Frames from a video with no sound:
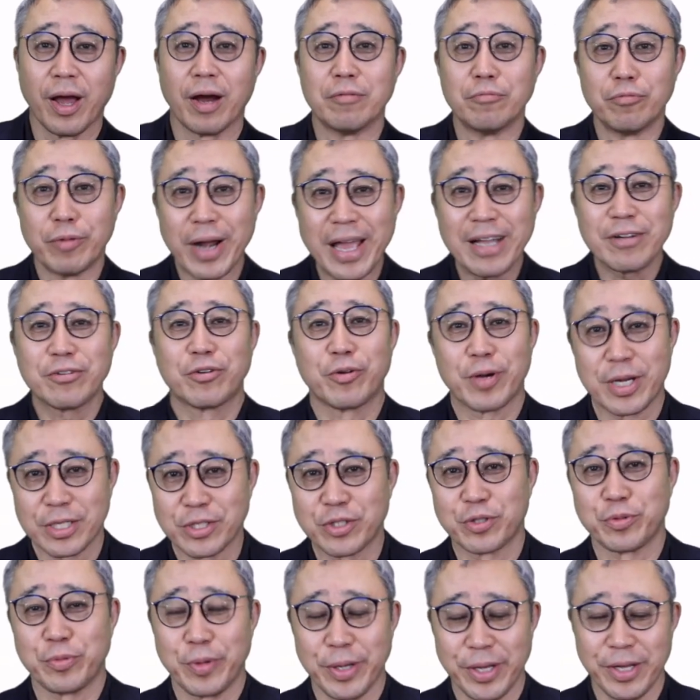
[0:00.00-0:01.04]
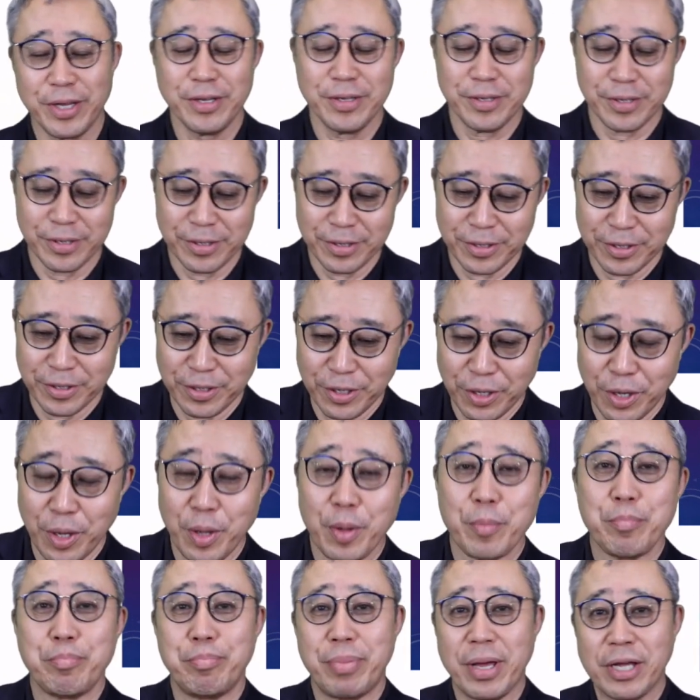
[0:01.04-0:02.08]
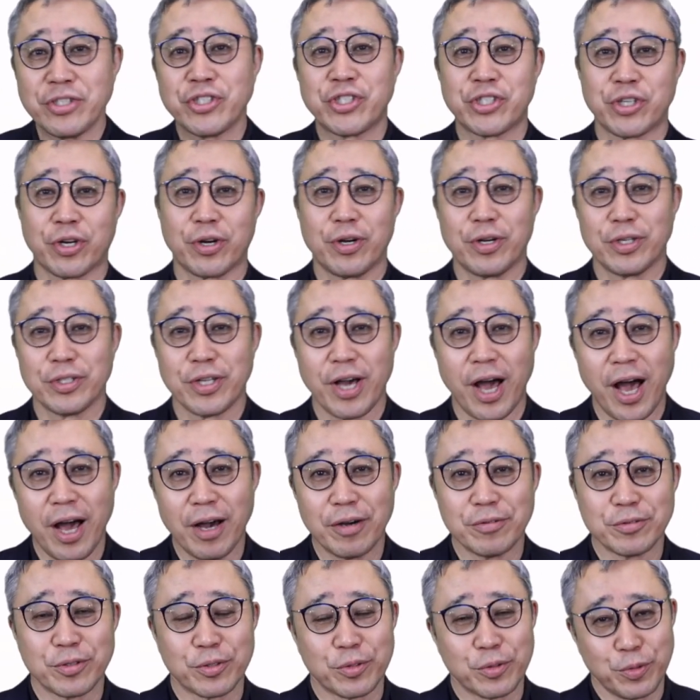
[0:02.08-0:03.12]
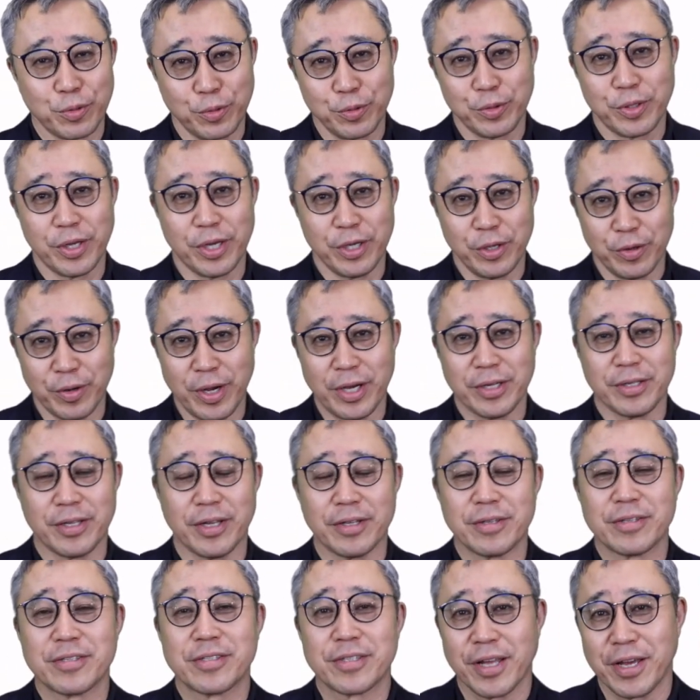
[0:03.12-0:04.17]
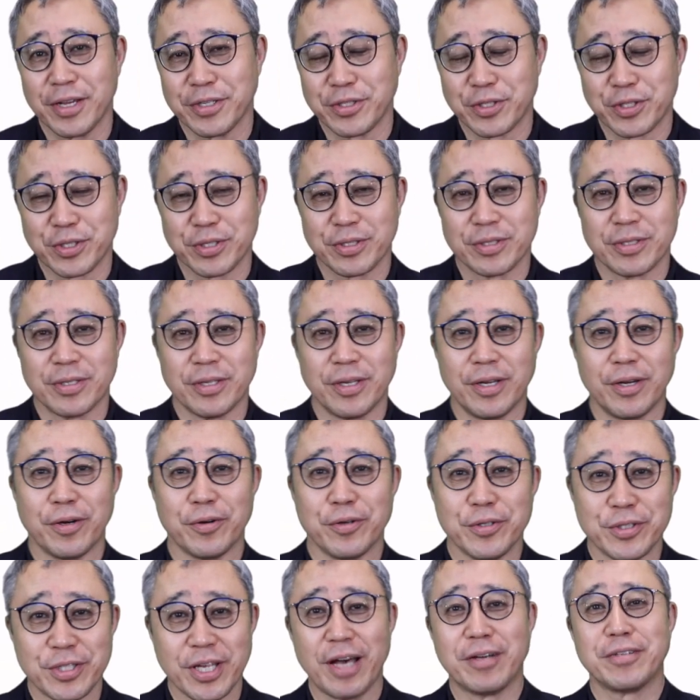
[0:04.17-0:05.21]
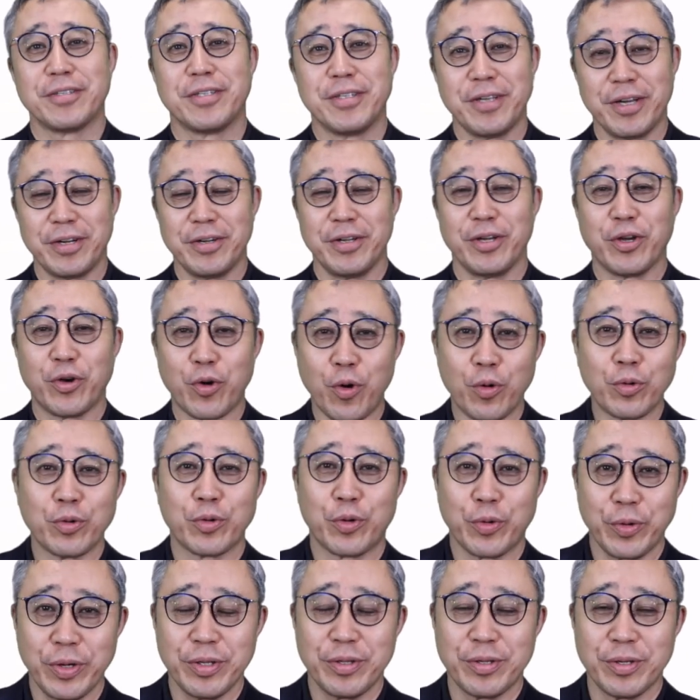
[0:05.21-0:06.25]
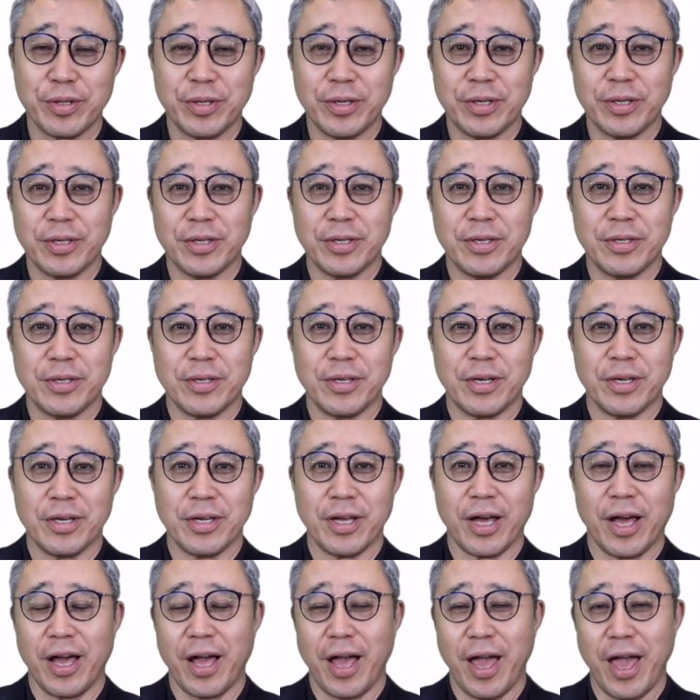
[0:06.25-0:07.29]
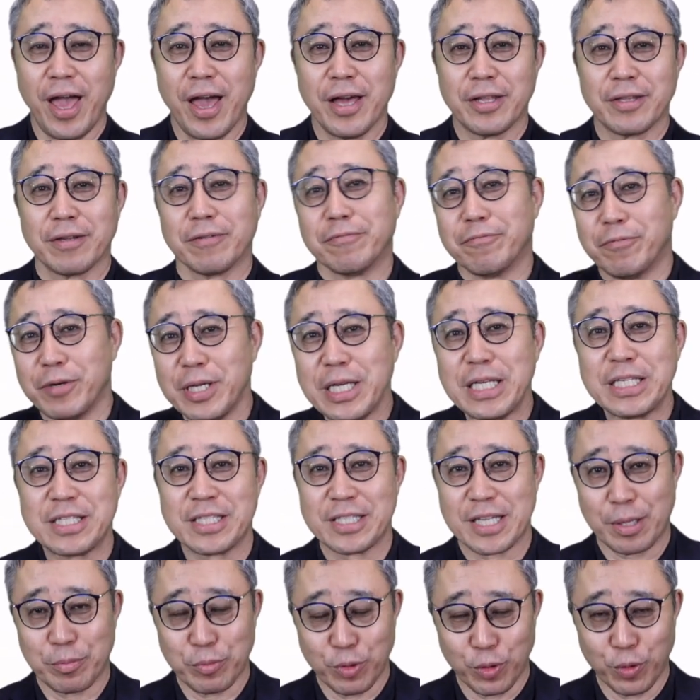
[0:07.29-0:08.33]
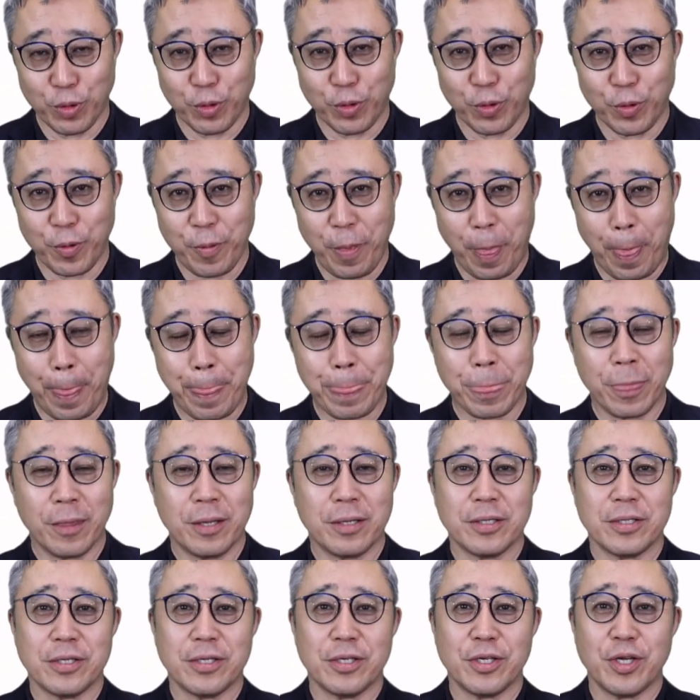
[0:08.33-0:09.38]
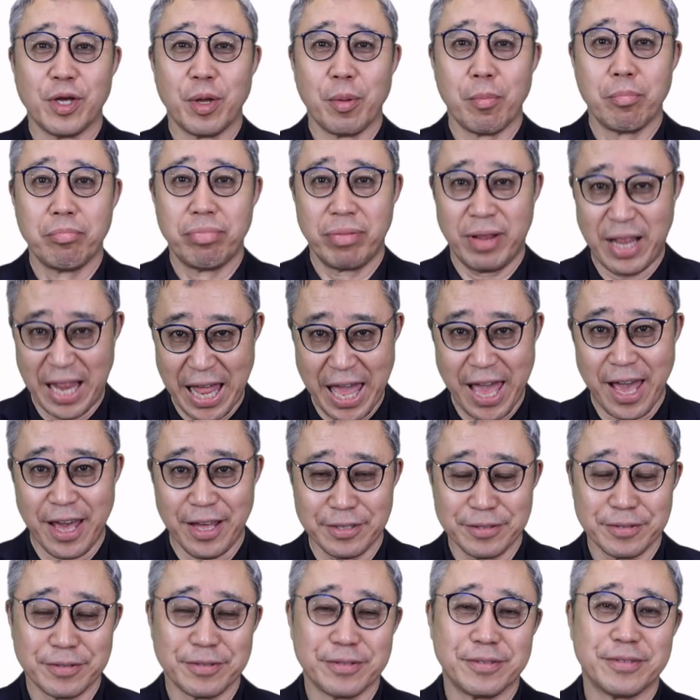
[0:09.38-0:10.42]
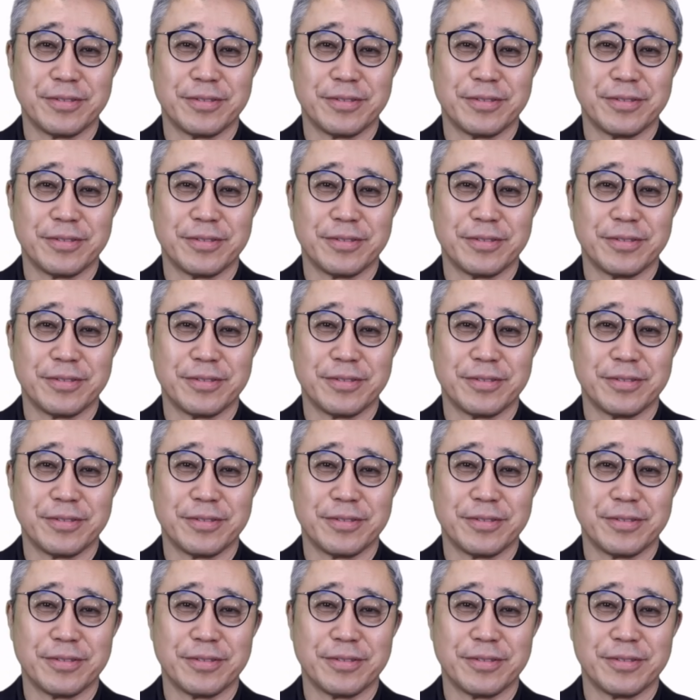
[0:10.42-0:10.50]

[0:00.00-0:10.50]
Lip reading: recklessly ventured out to the United States without very concrete and reasonable plan.